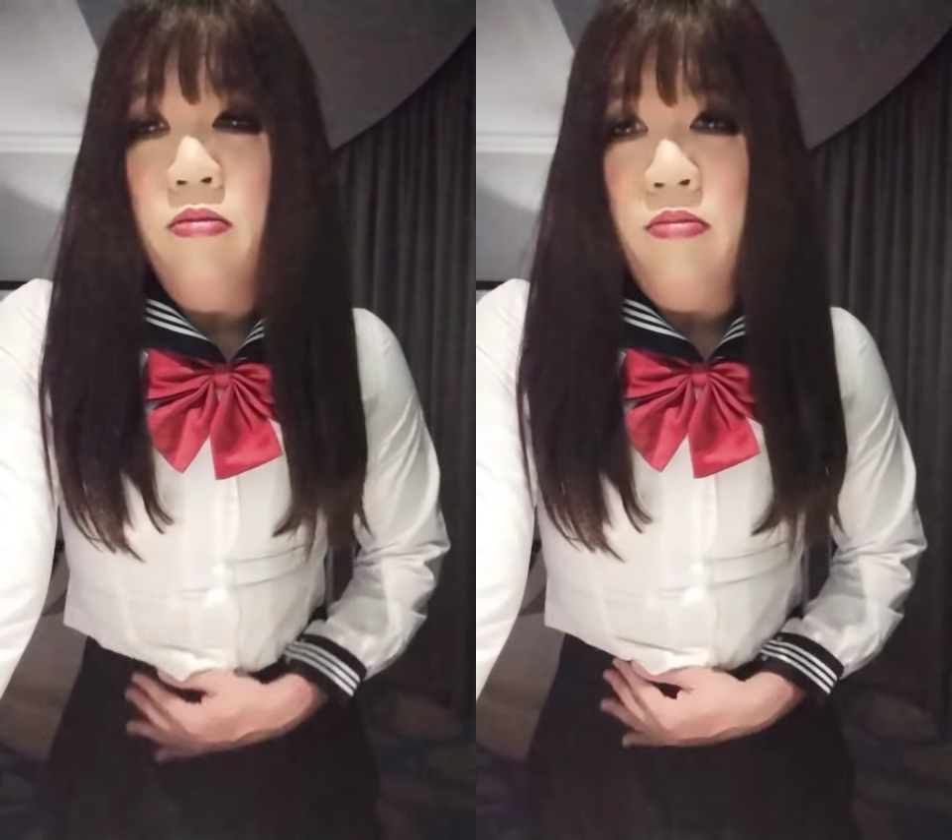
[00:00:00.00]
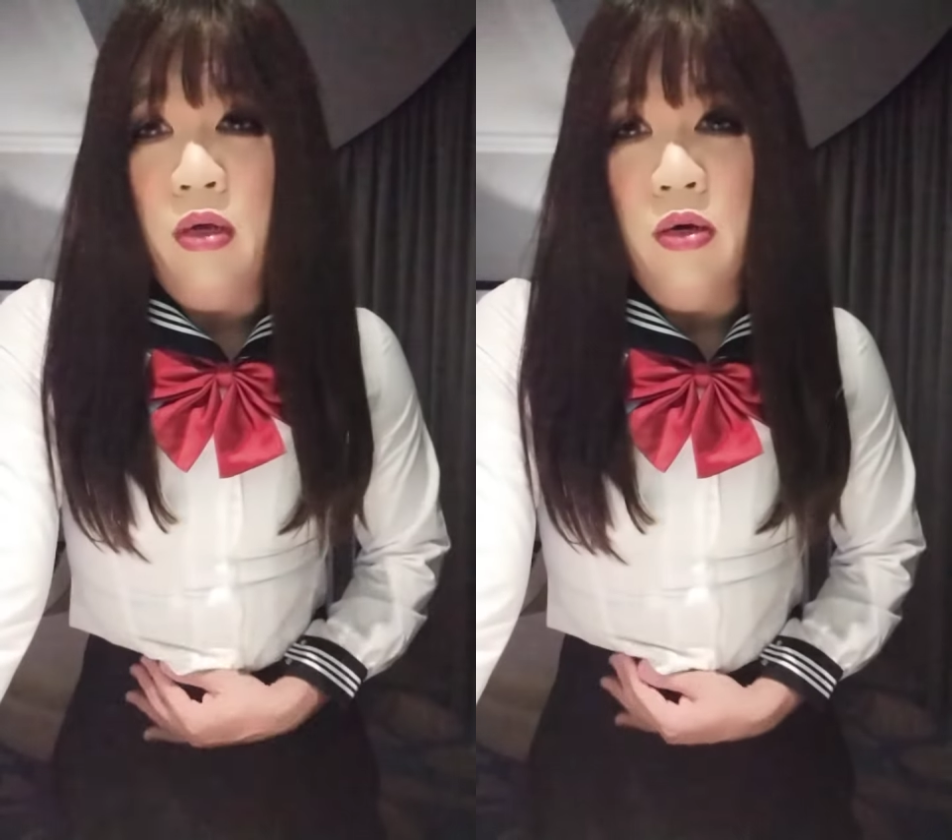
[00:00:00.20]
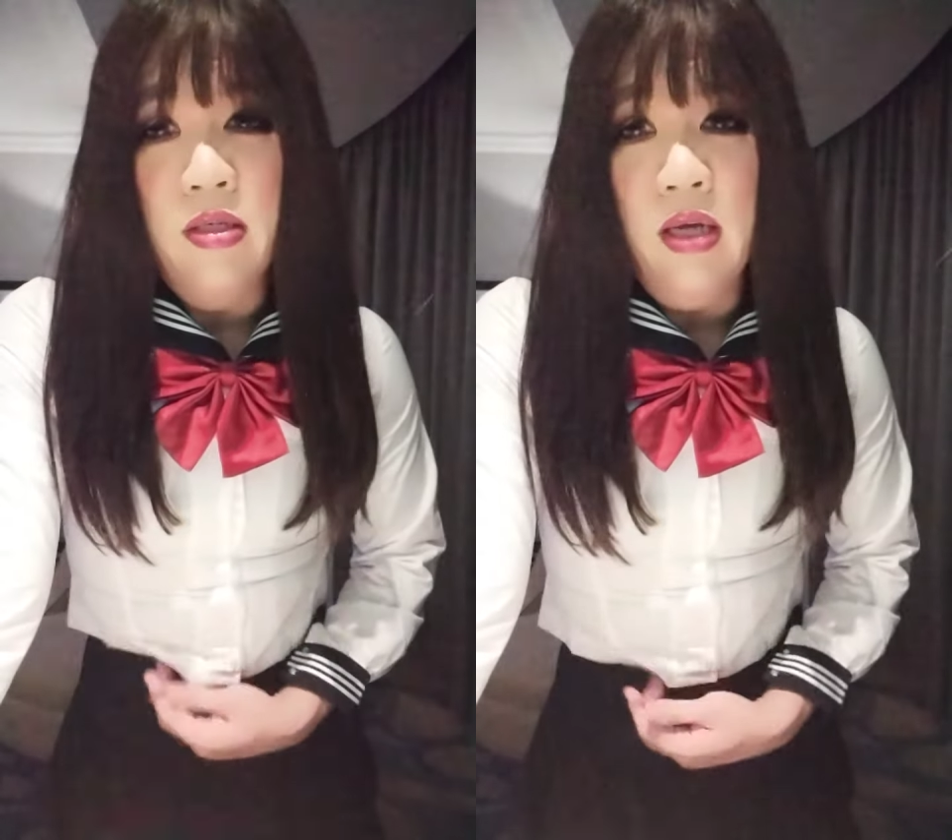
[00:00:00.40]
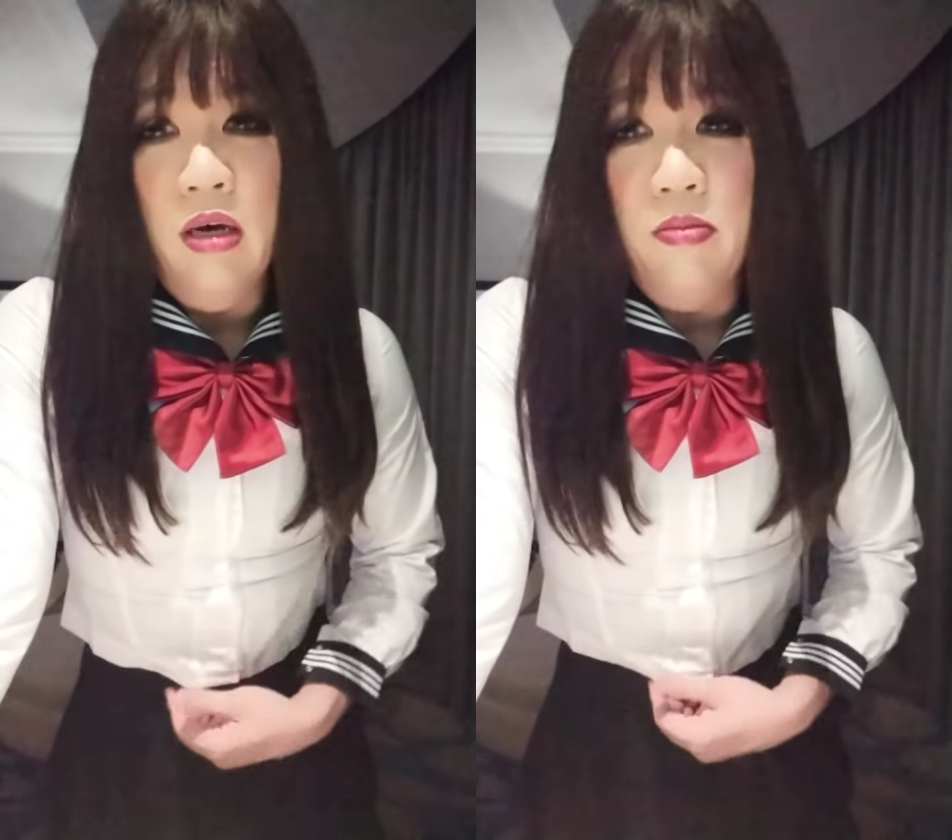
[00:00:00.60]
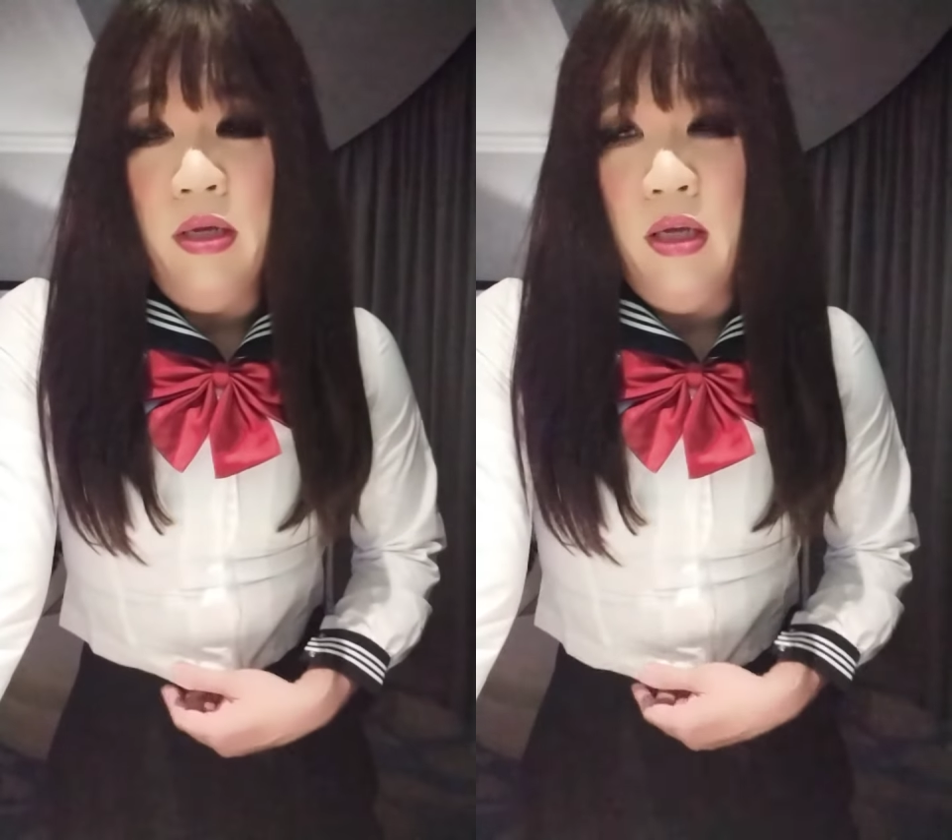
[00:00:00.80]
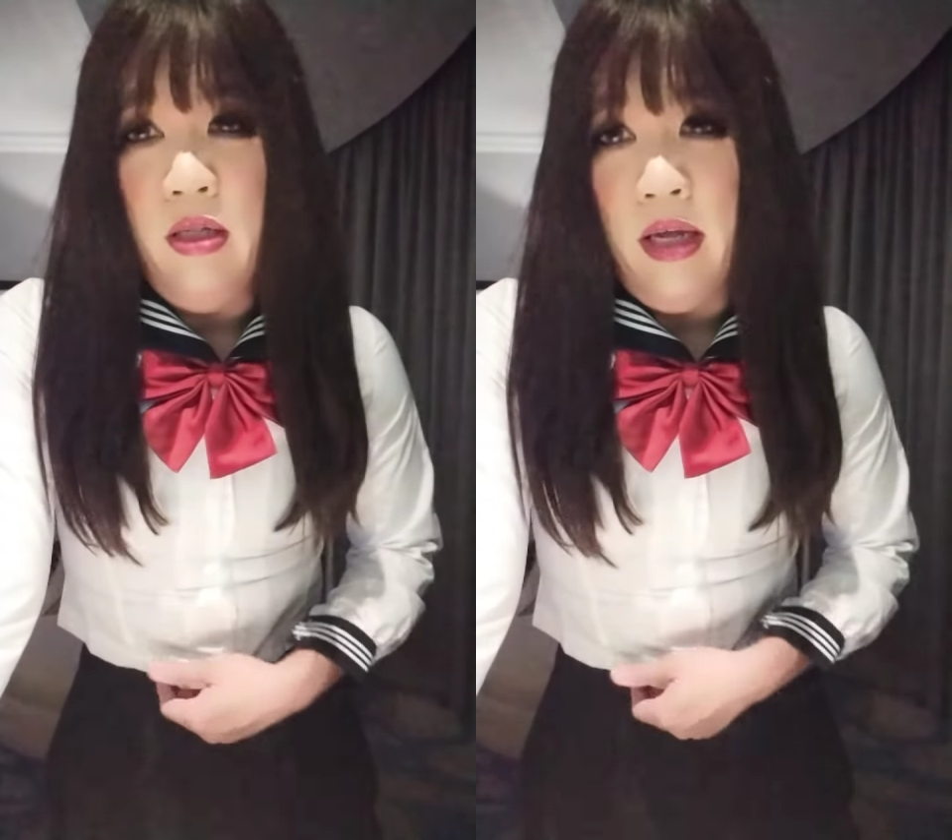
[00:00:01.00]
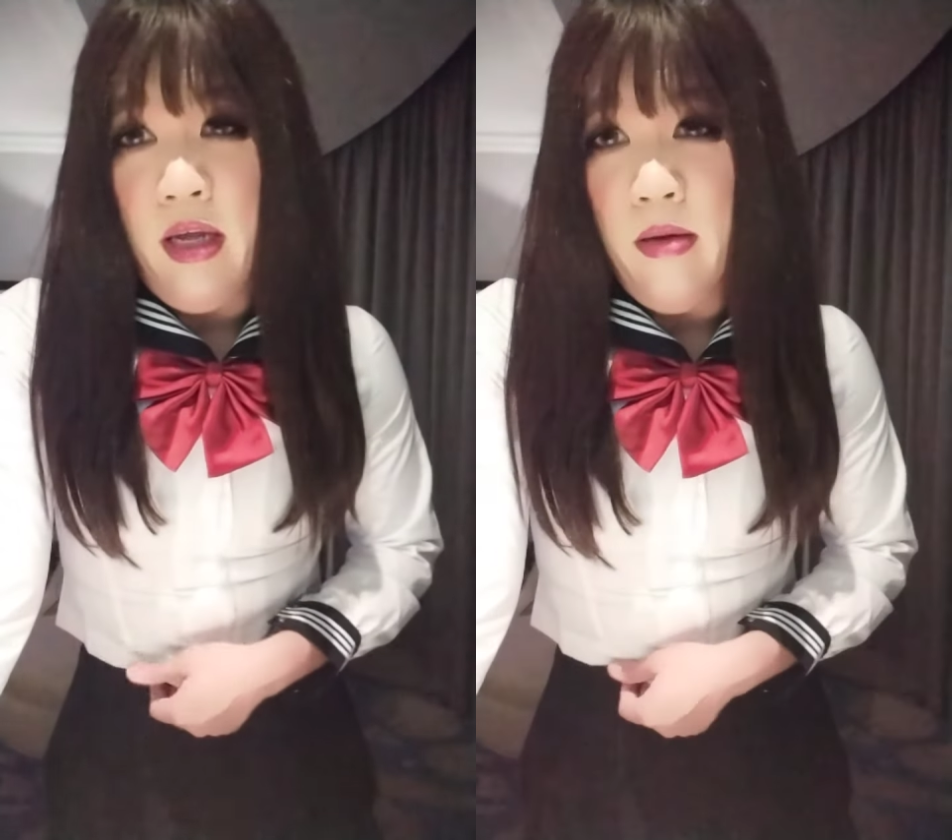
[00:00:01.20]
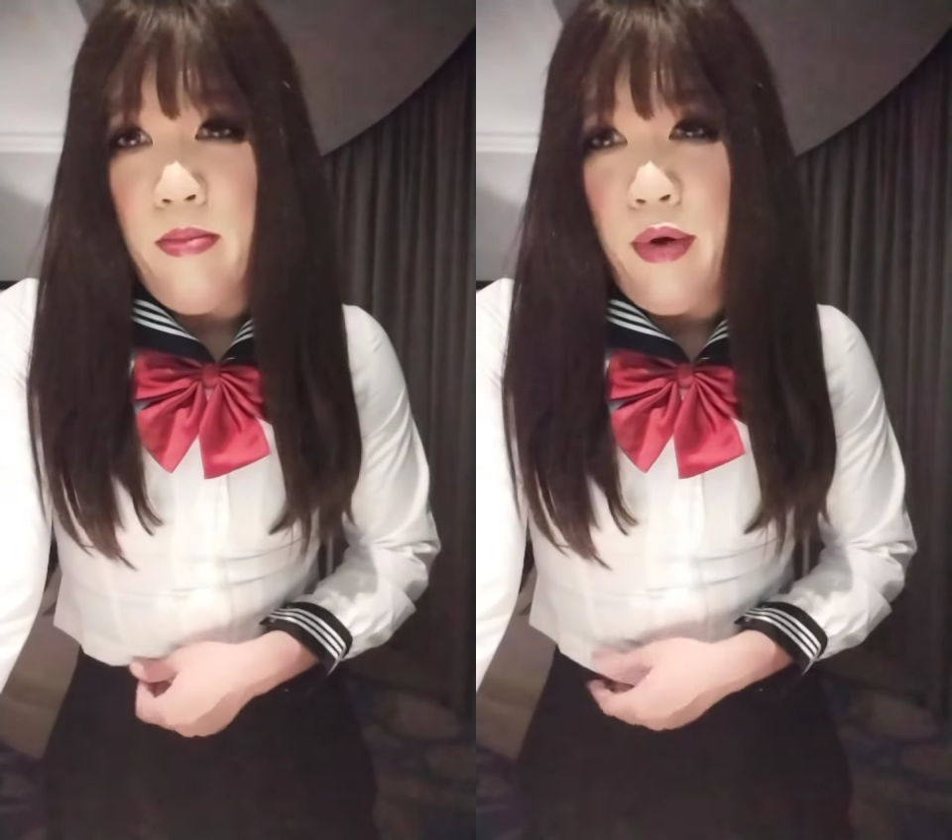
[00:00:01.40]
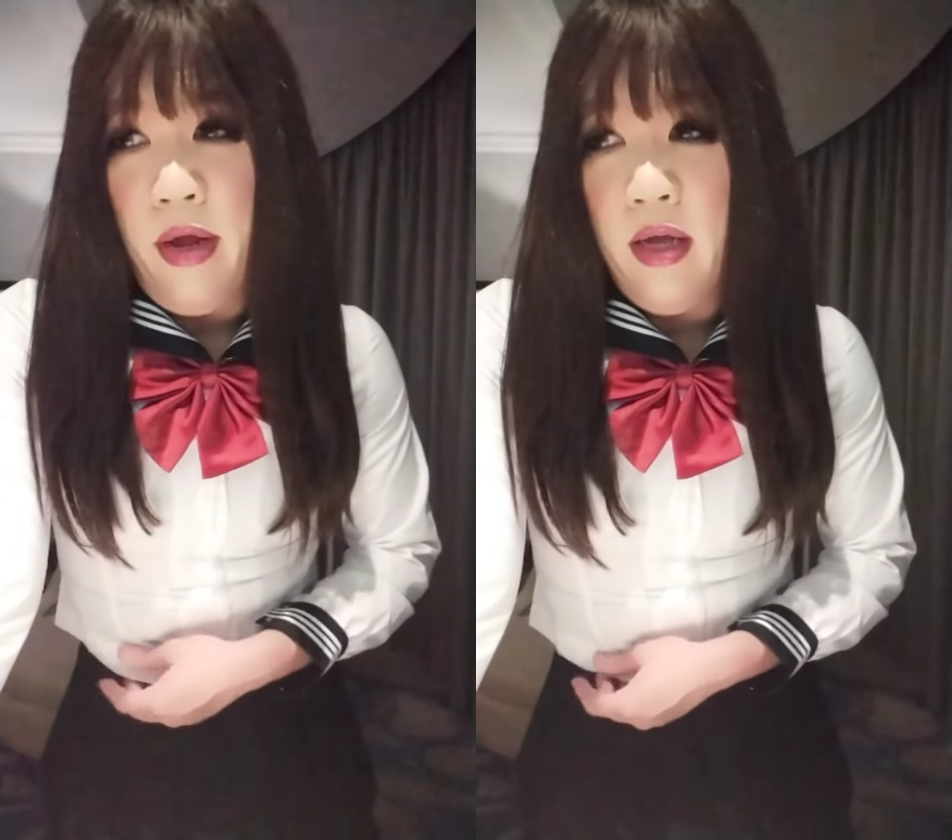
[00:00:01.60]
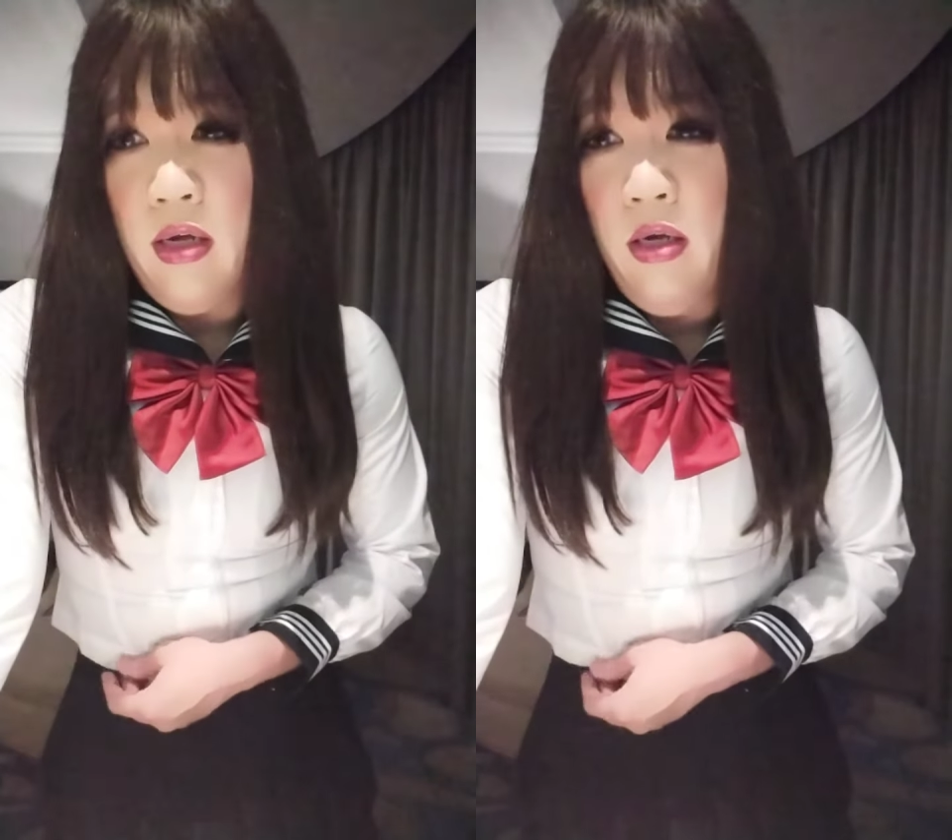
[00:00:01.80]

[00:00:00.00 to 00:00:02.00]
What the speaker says: because I'll be taking a break